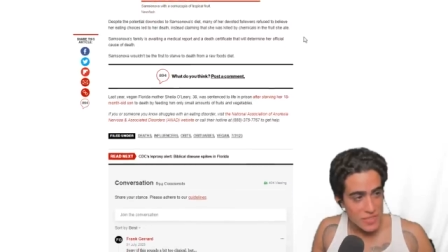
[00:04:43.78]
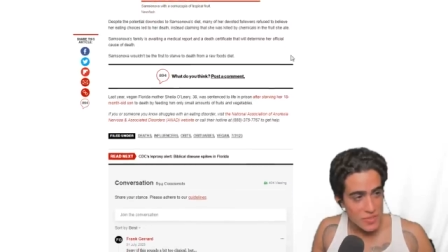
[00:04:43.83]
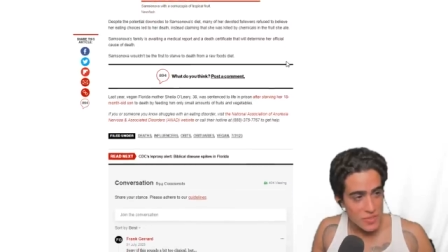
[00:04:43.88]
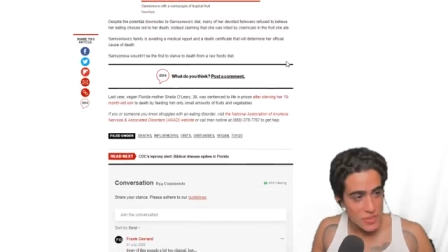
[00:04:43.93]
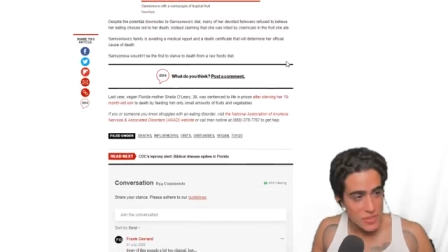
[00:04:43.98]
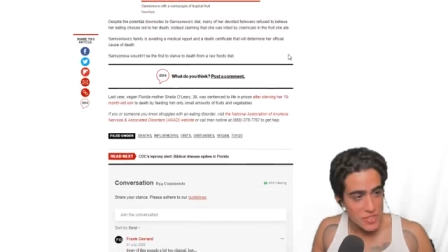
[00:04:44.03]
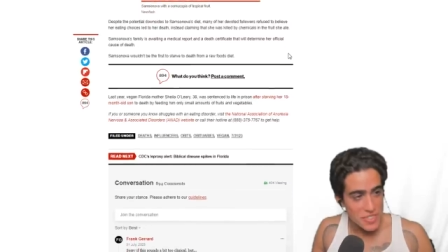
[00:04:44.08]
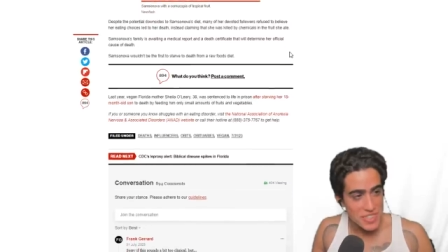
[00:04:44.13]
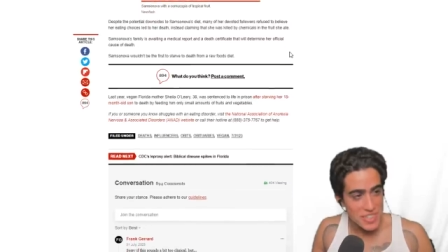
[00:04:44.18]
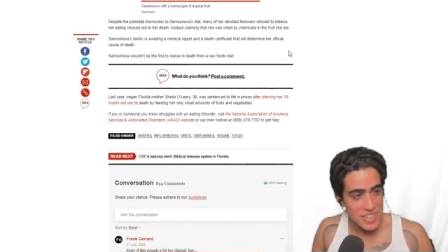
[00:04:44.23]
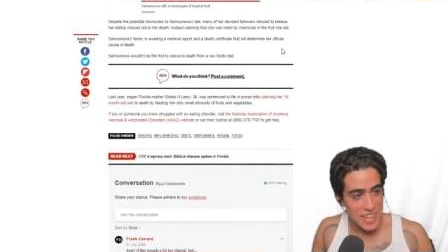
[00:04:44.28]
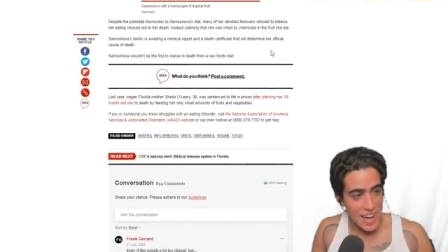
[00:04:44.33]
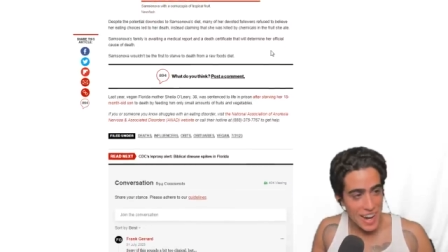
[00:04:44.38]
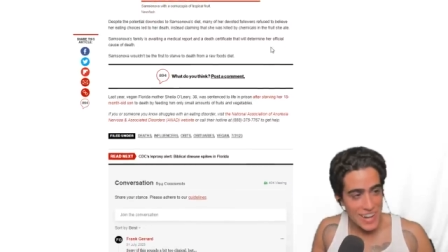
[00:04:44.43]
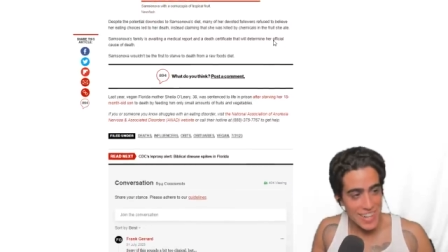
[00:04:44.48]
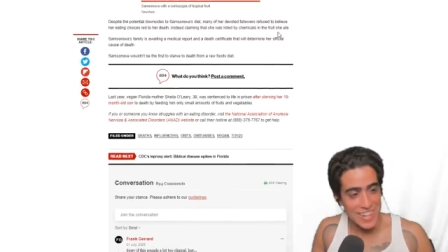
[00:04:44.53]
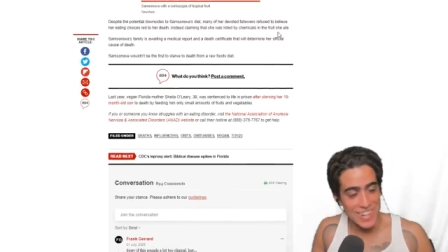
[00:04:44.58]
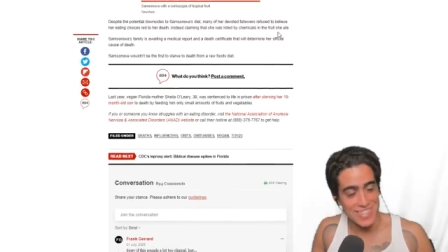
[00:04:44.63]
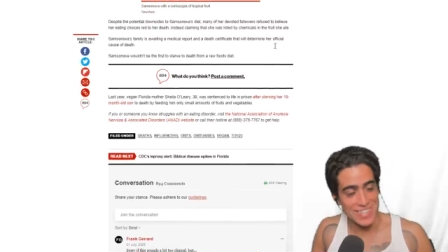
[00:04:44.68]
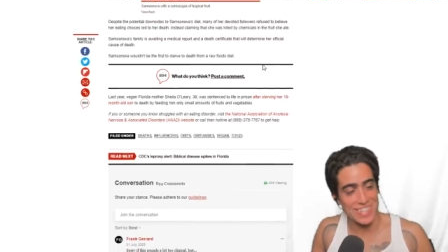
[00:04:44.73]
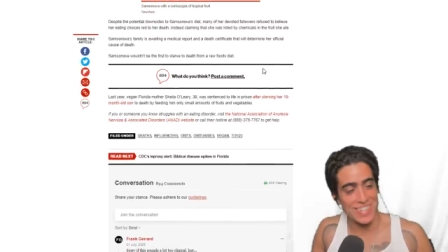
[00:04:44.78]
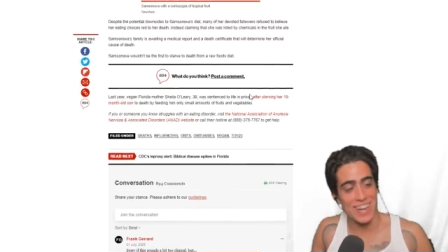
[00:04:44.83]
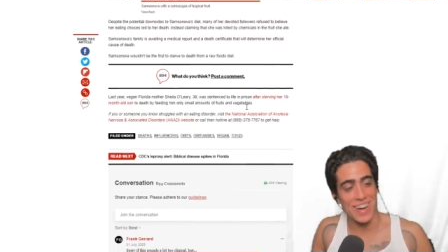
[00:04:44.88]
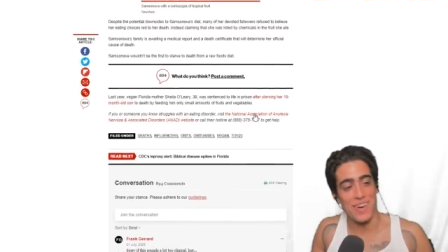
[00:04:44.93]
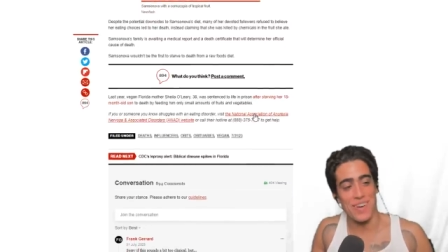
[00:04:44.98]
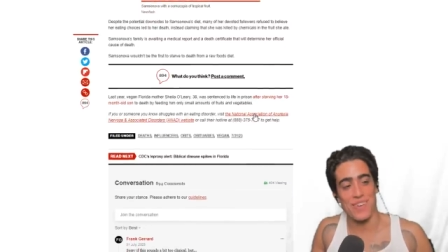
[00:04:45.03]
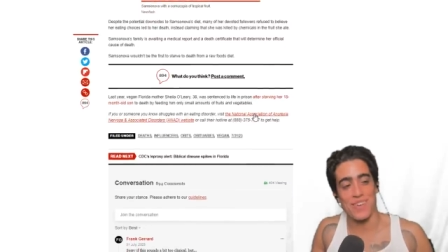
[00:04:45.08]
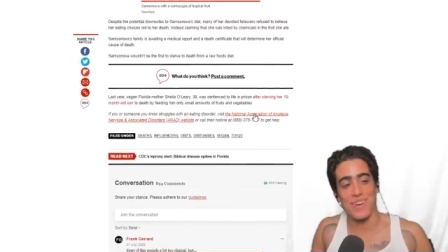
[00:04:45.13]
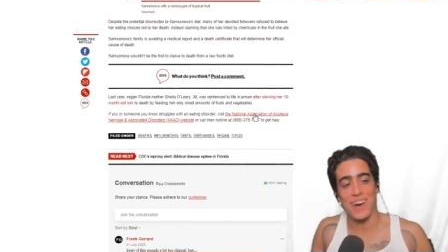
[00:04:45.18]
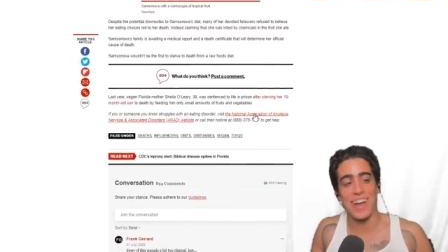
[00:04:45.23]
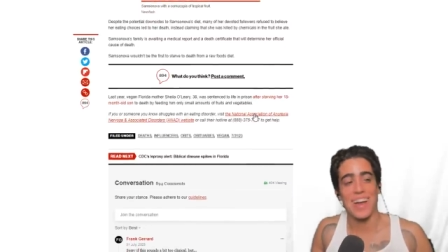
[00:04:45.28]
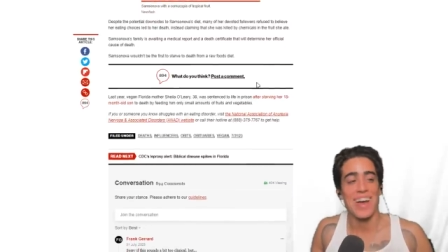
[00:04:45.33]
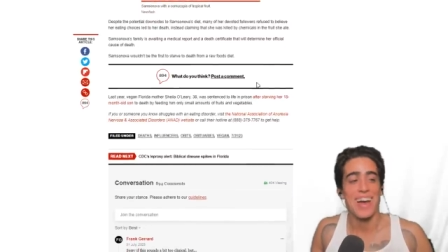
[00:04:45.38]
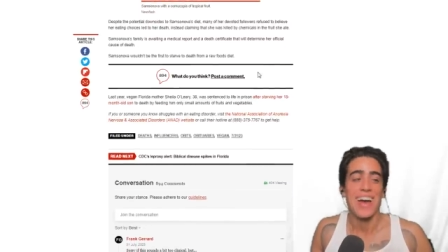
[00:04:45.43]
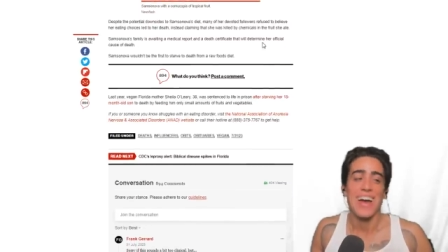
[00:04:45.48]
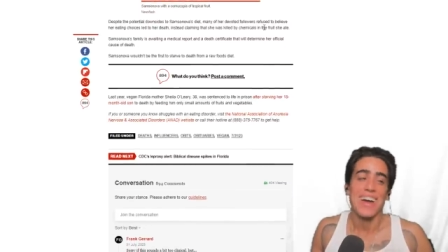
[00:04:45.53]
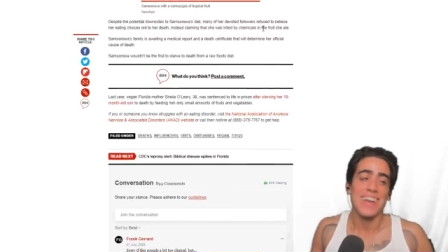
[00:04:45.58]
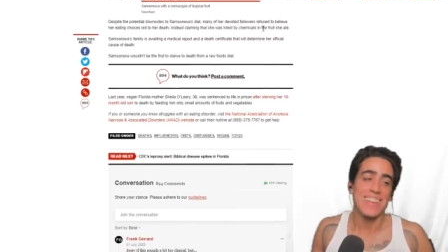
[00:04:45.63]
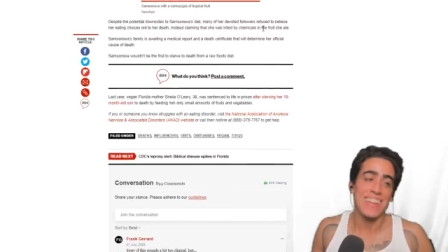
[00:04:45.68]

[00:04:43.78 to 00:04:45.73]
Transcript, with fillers: fruit she ate. There's no way.